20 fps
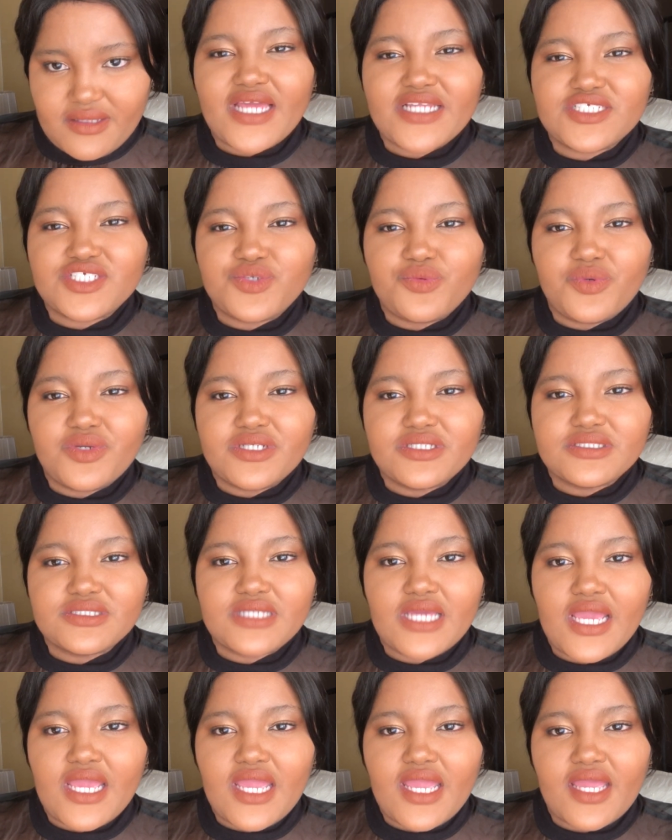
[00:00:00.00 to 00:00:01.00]
And she wouldn't
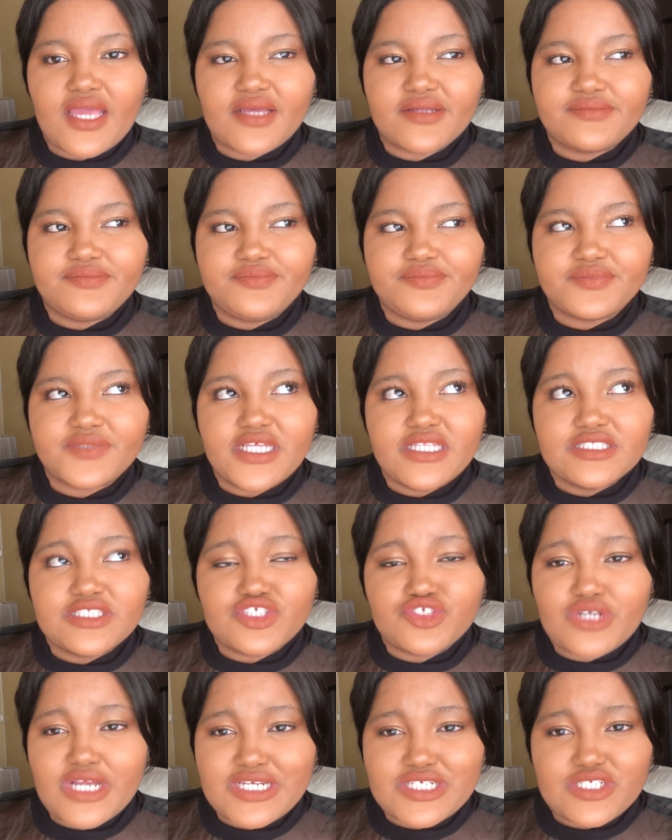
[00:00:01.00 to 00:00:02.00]
take
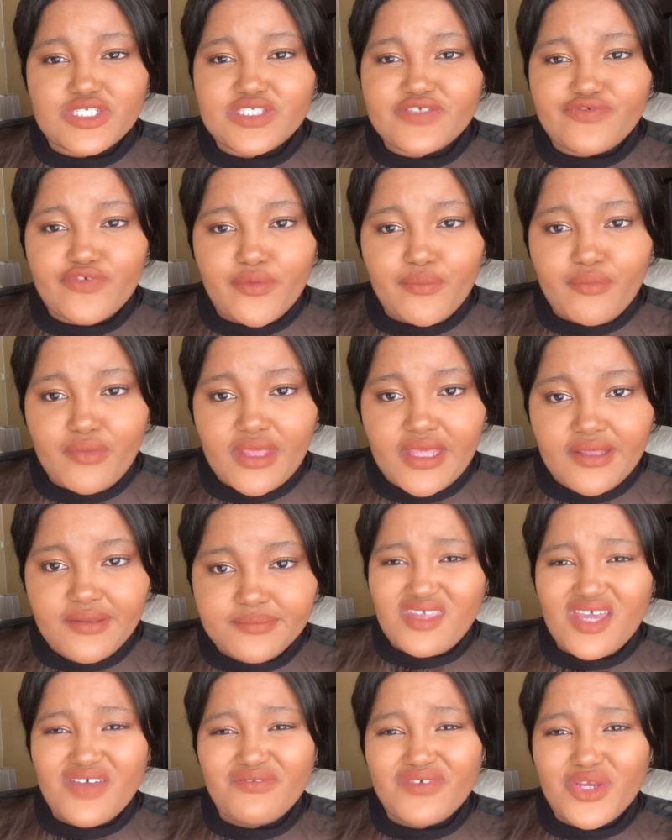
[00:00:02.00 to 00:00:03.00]
instructions for me
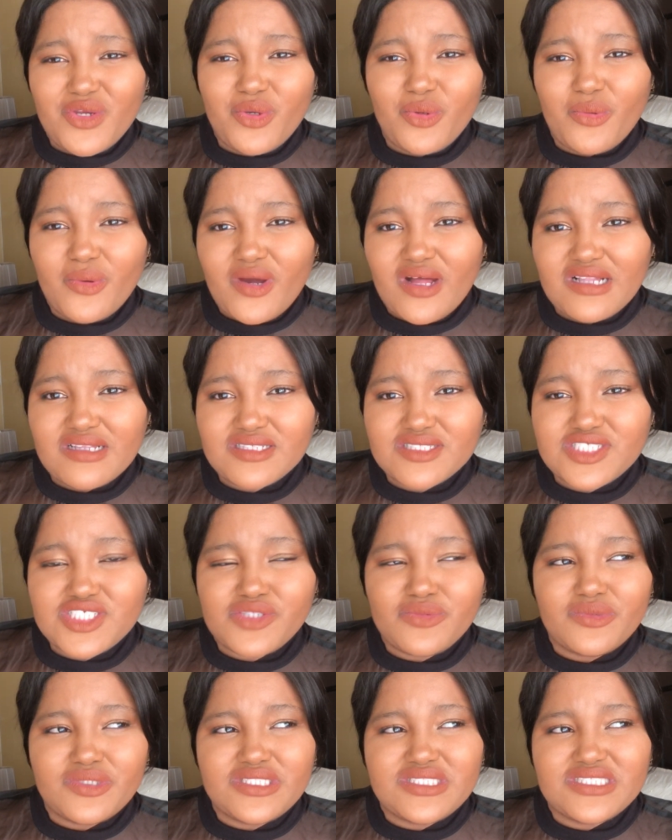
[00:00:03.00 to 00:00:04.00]
very well.
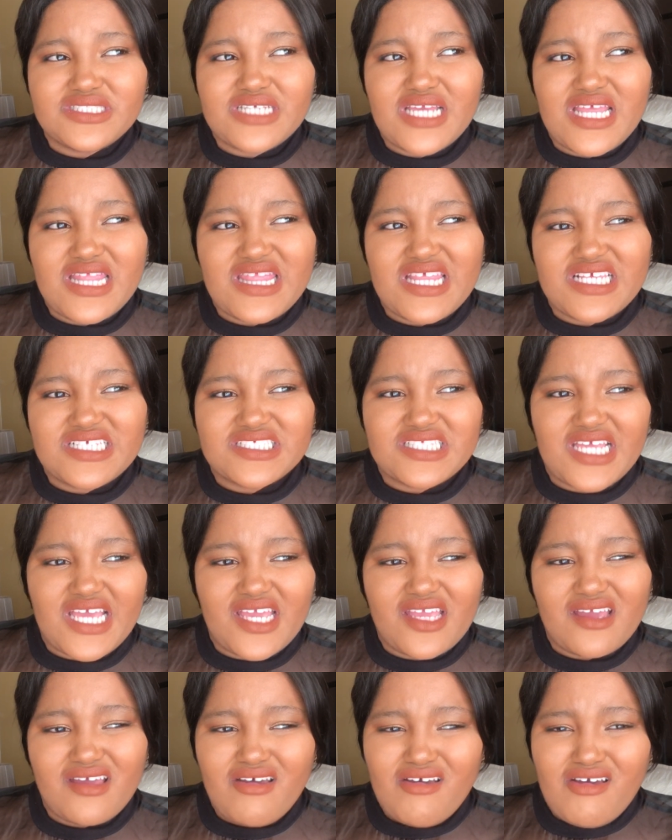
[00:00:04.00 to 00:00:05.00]
She would say things
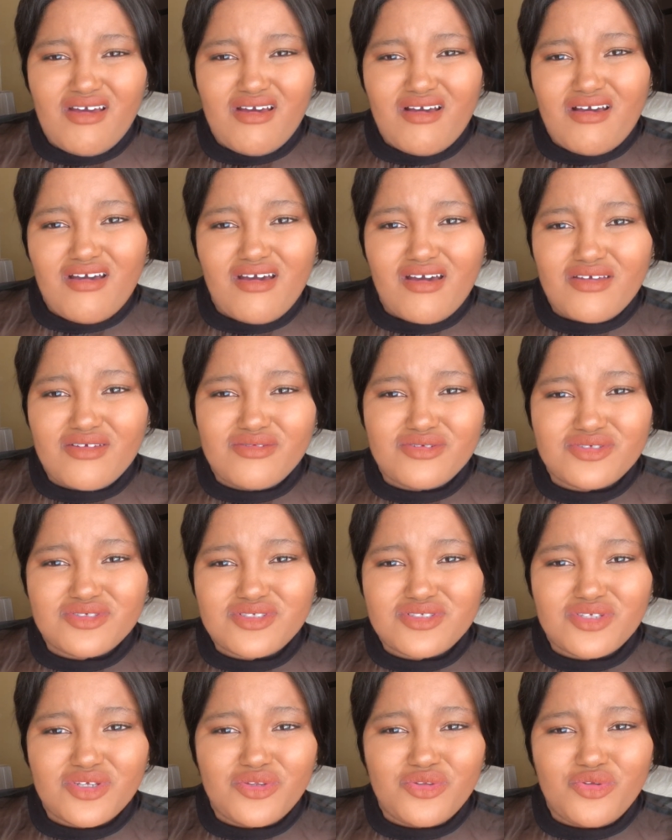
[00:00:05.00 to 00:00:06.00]
like, ah, you're
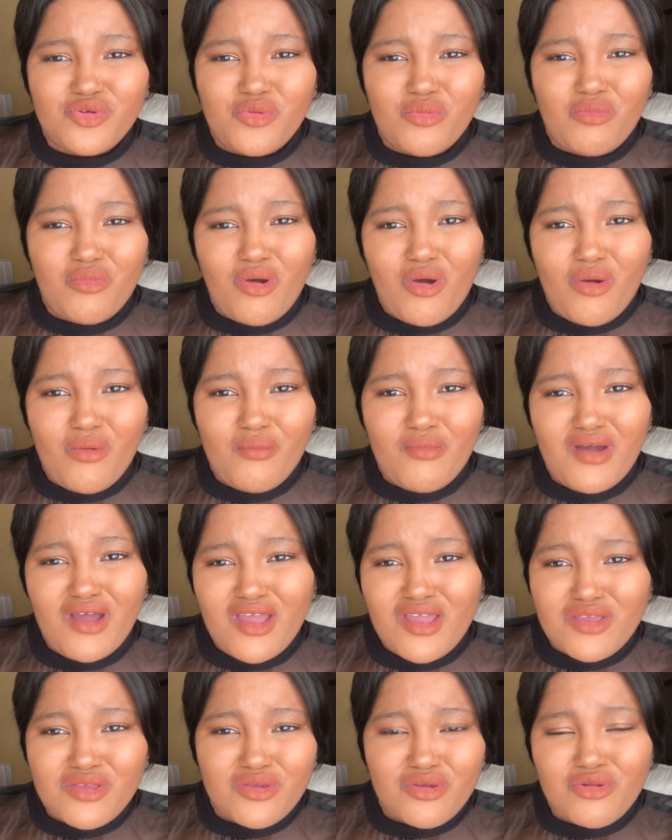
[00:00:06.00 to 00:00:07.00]
just a new mom,
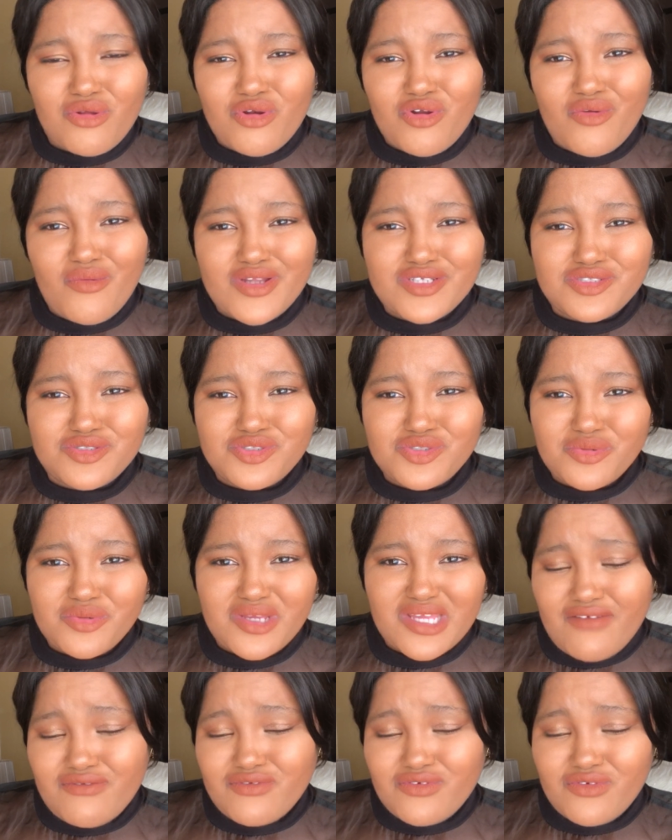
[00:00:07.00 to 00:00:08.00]
you don't know what you're
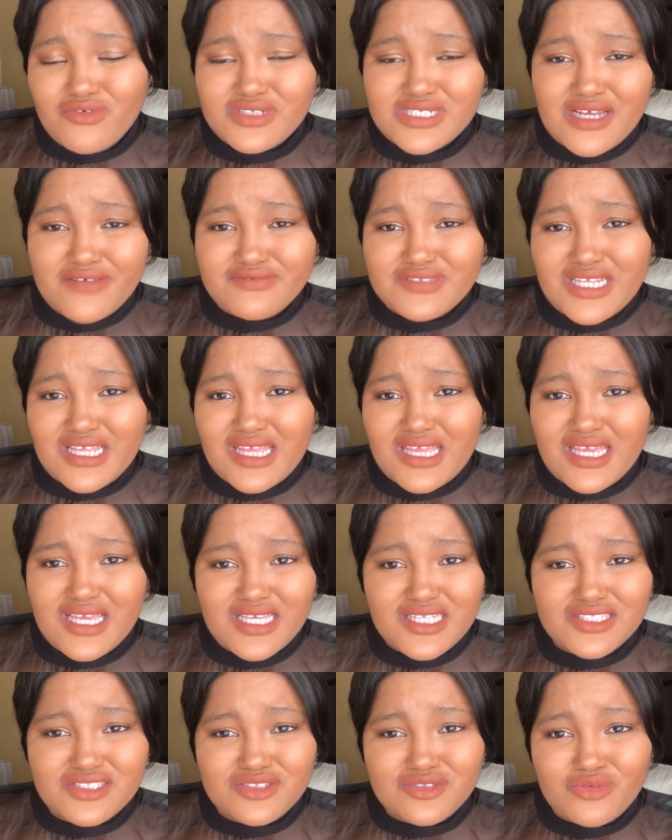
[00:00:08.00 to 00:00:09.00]
doing, I've looked after
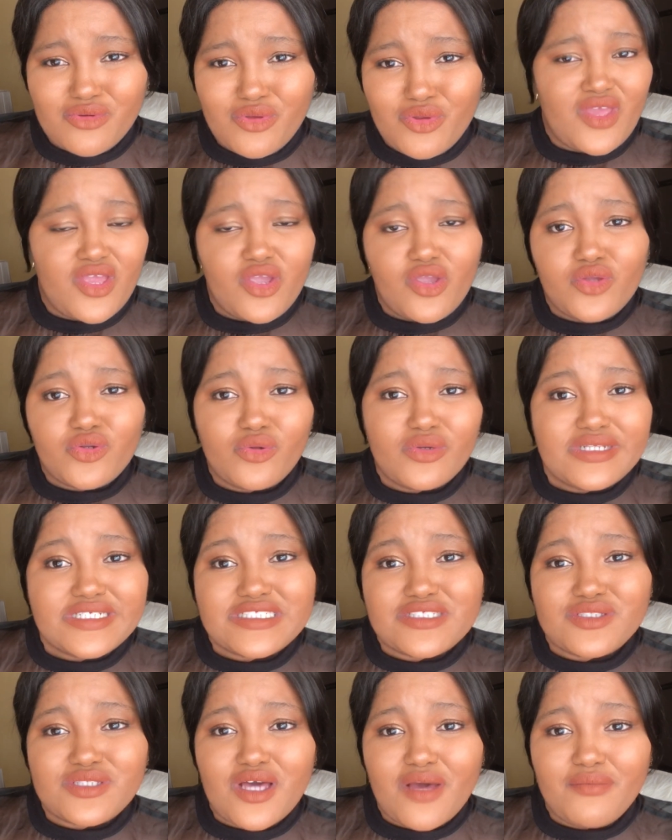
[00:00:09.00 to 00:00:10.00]
kids, so you don't need
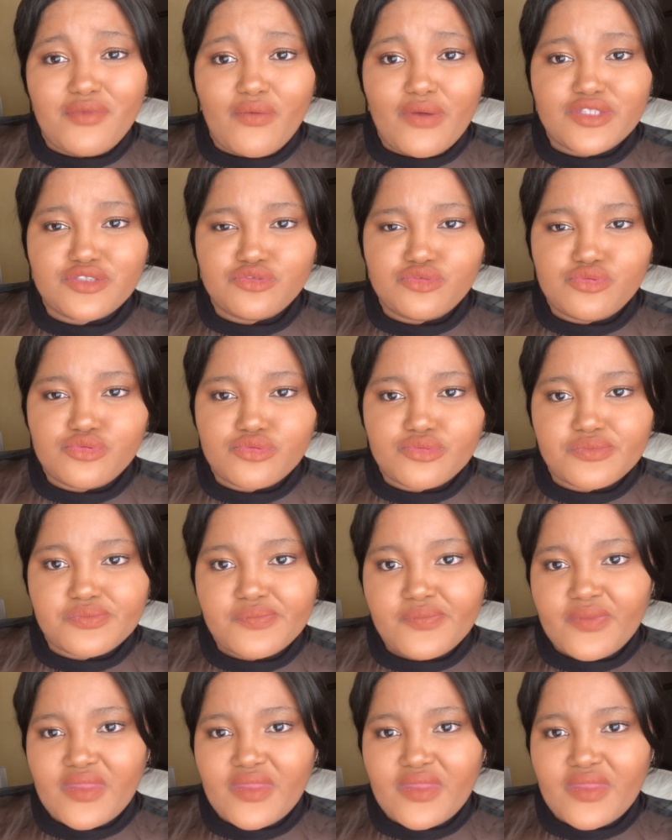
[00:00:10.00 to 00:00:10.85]
to tell me what to do.